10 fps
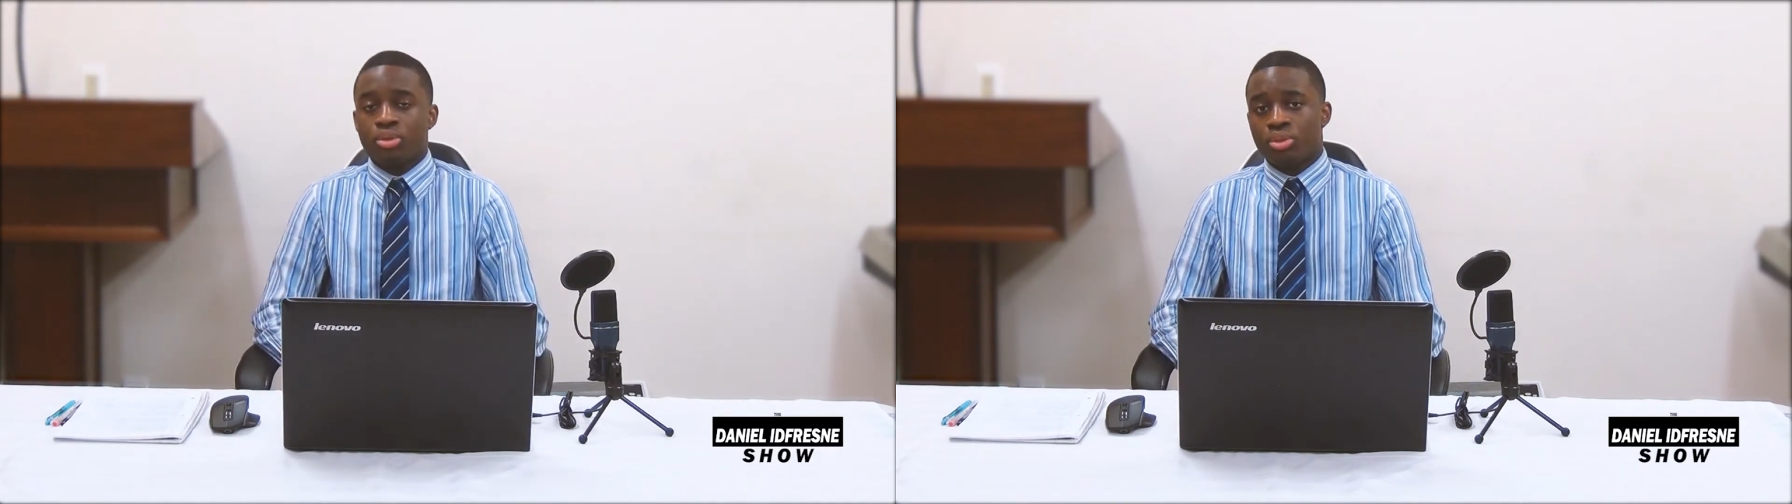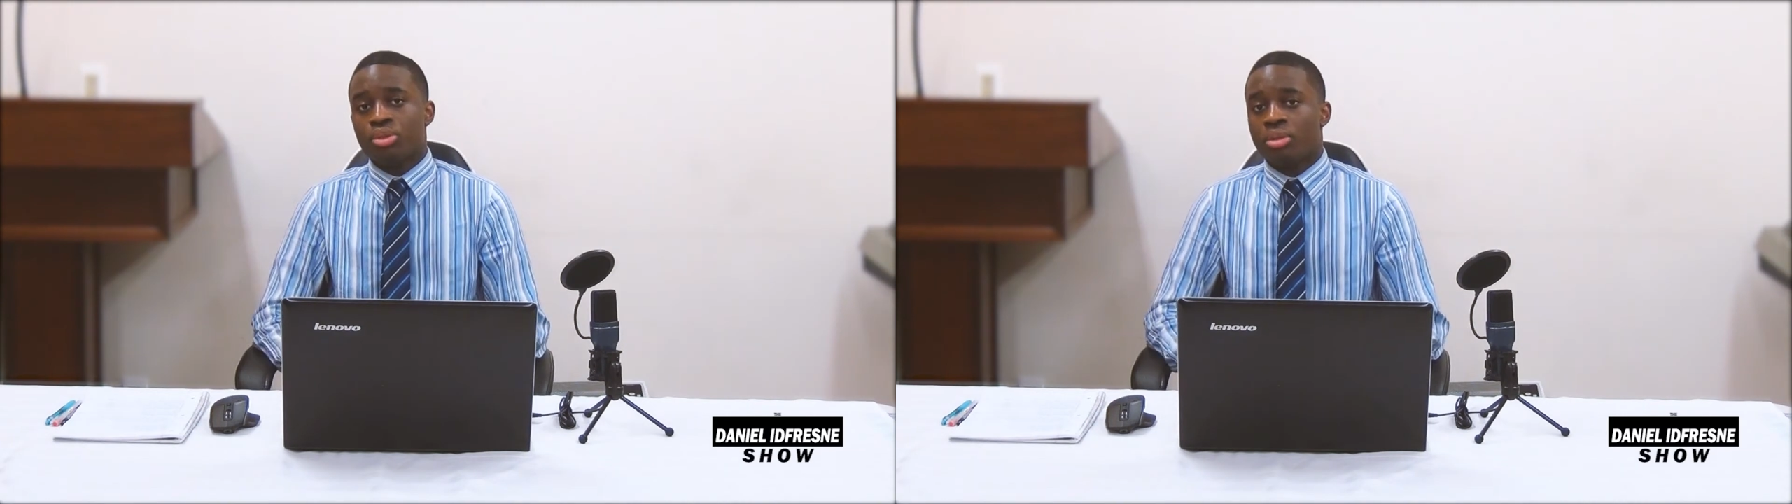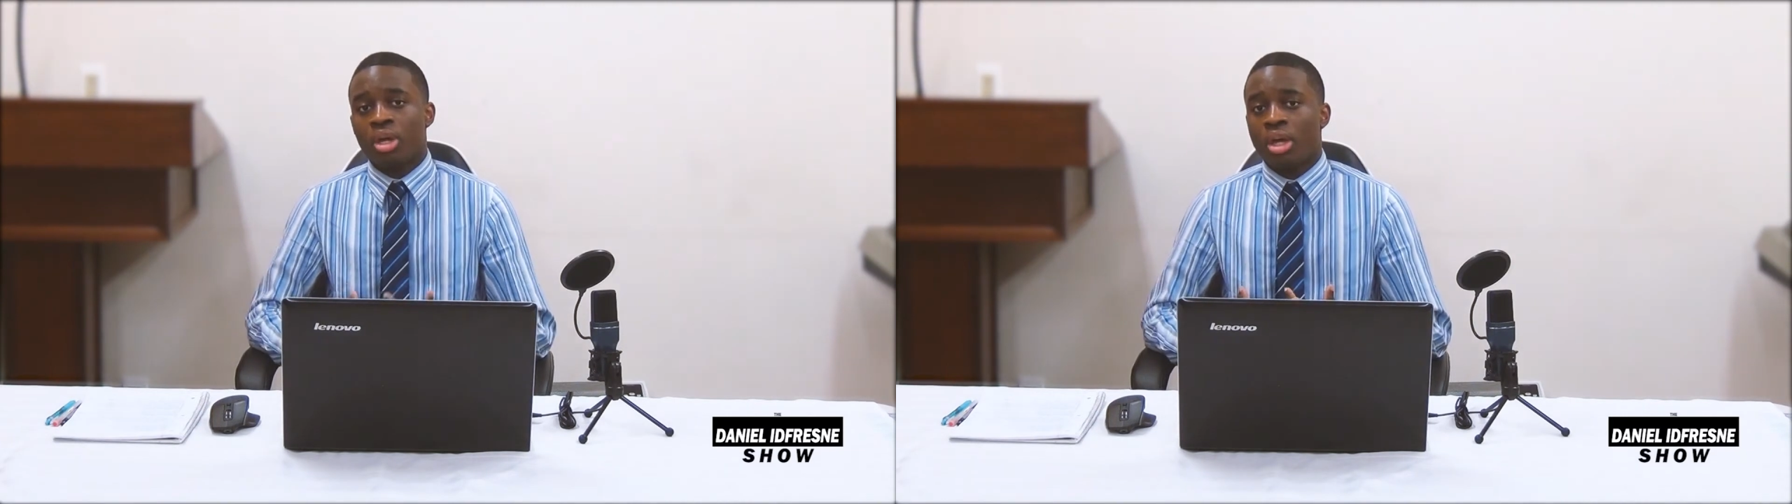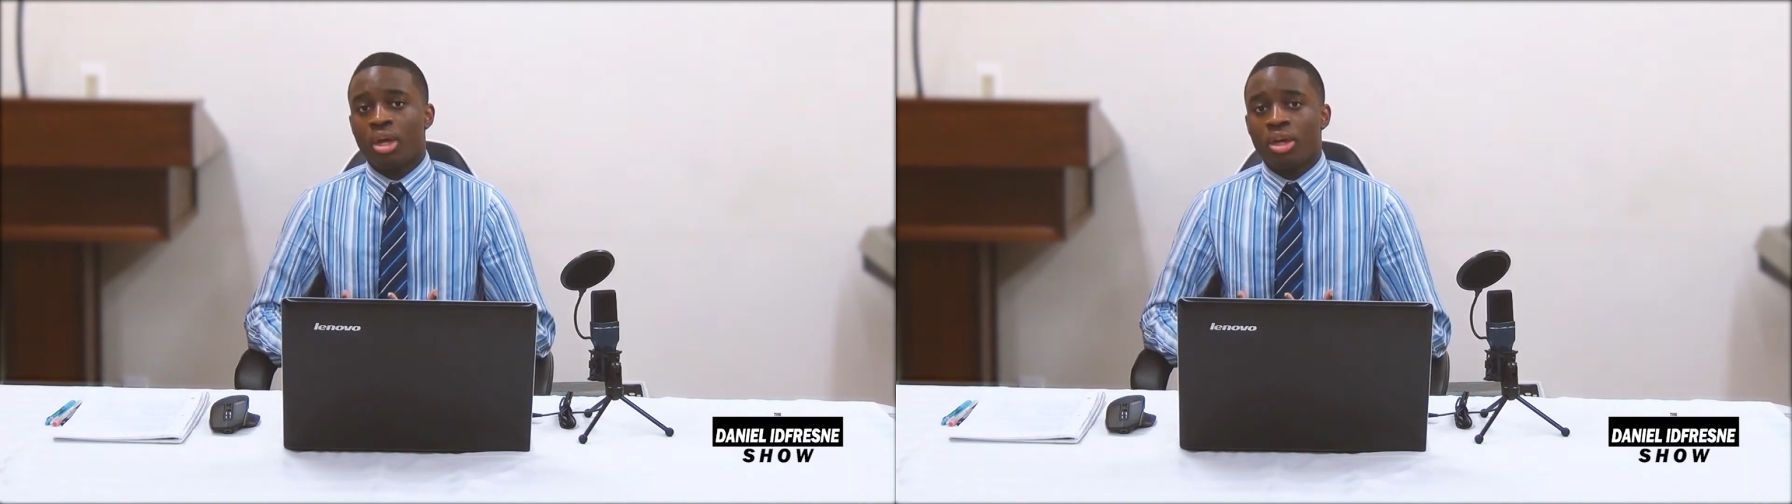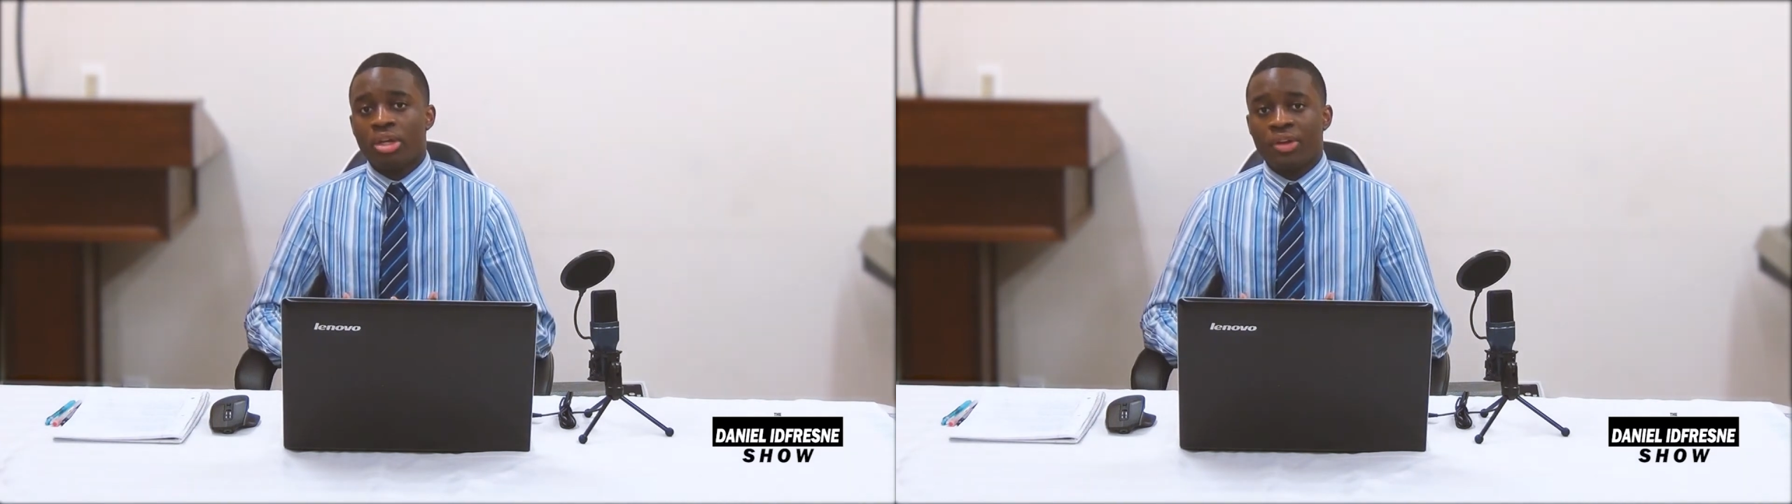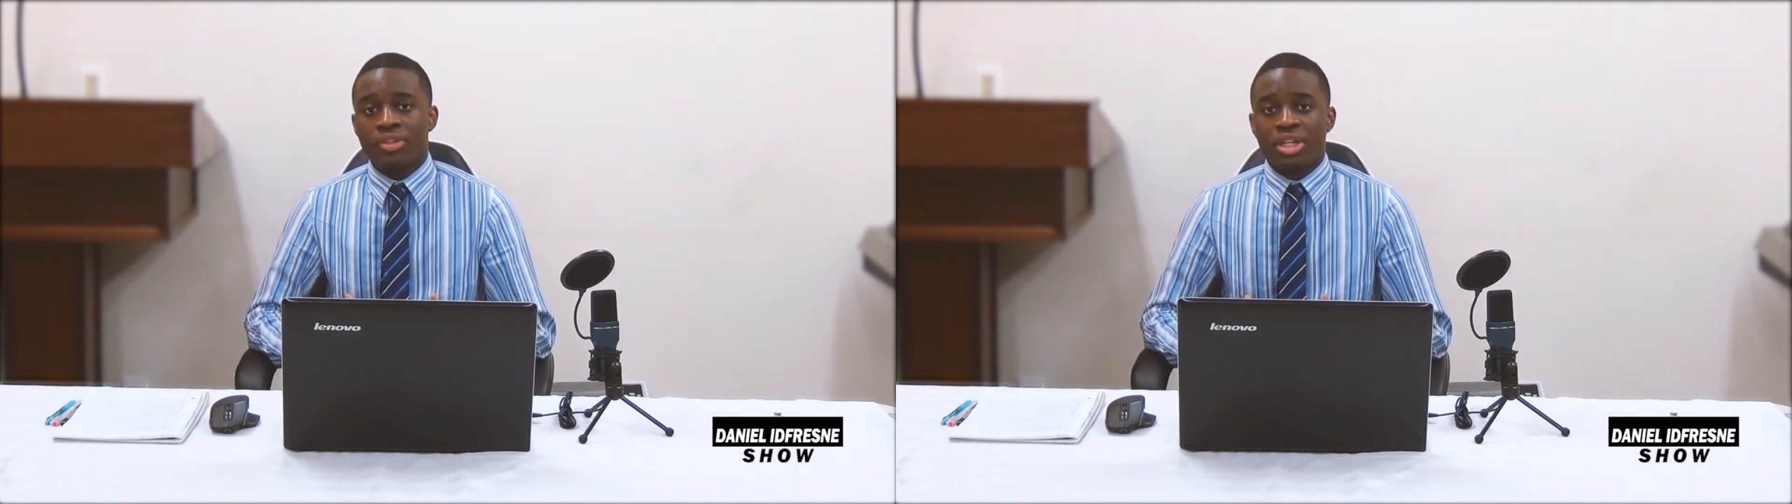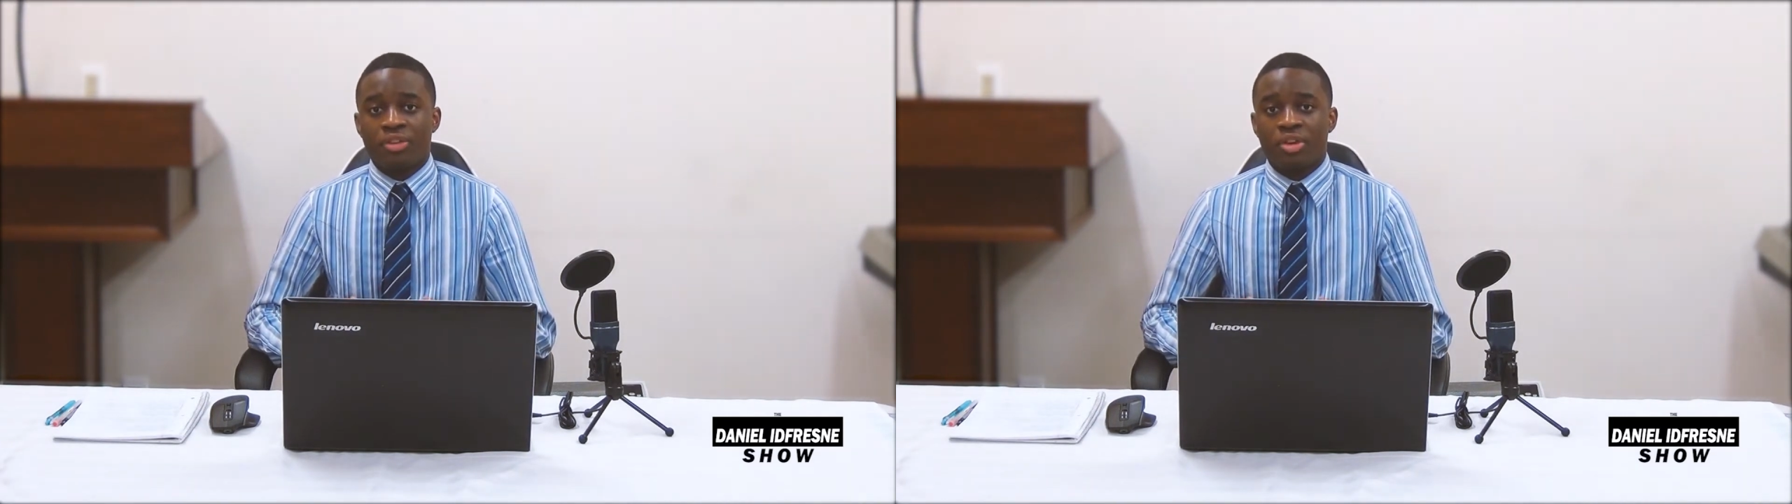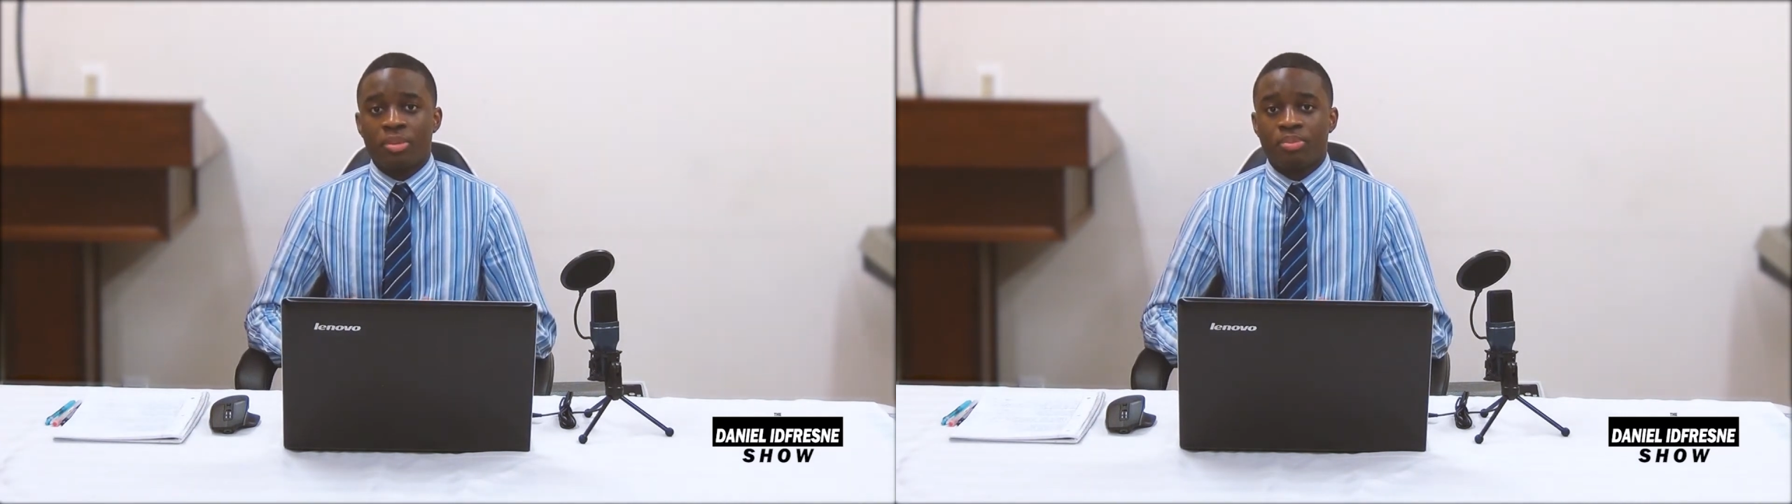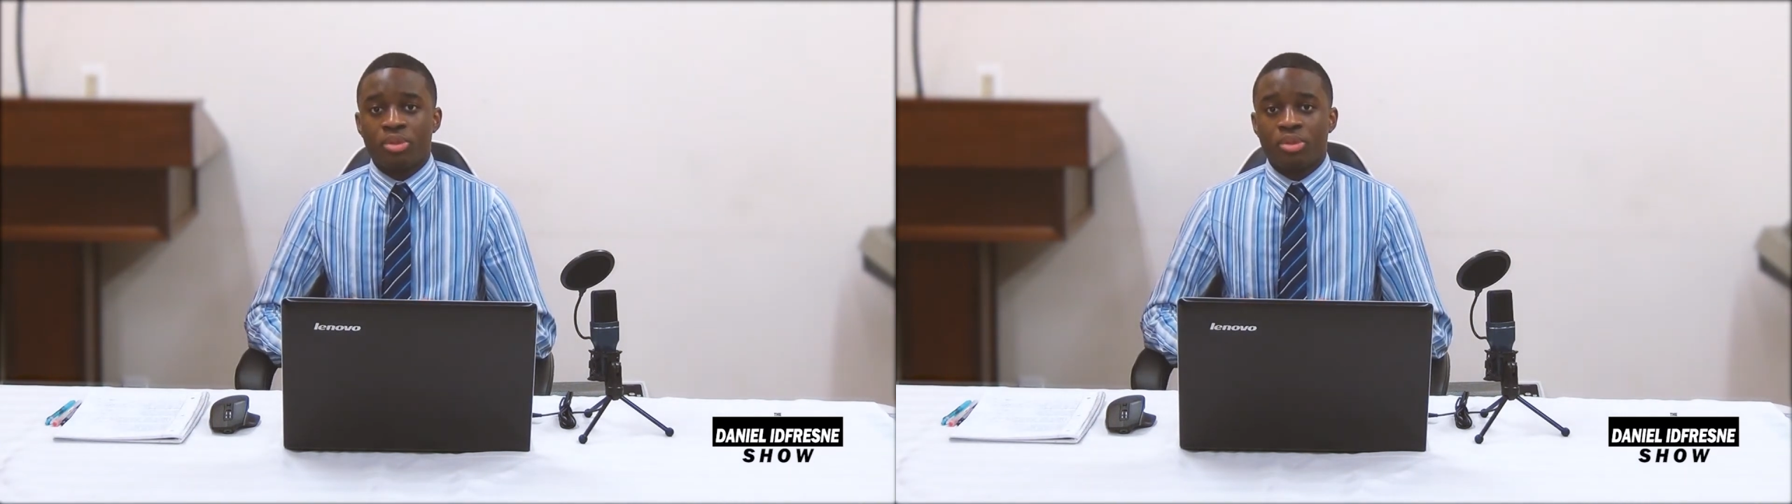You have to give up